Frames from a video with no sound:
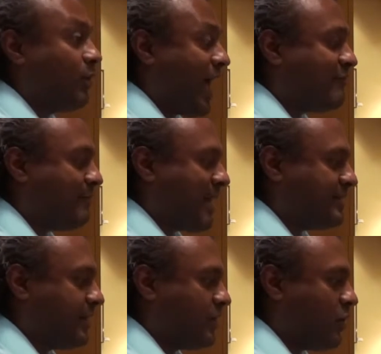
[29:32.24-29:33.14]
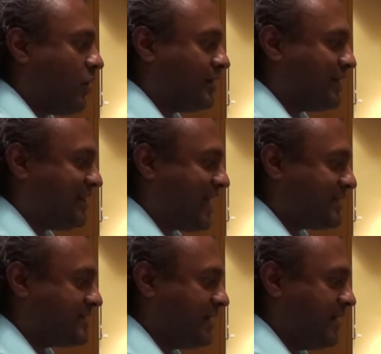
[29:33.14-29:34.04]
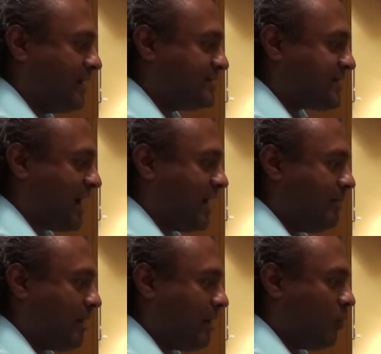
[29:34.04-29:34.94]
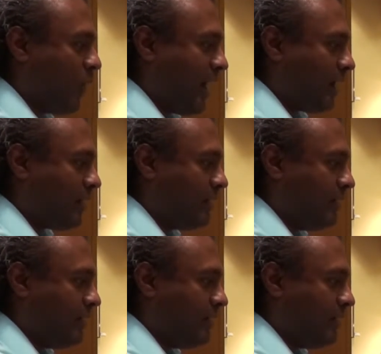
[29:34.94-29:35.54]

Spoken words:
have a method called set time-aware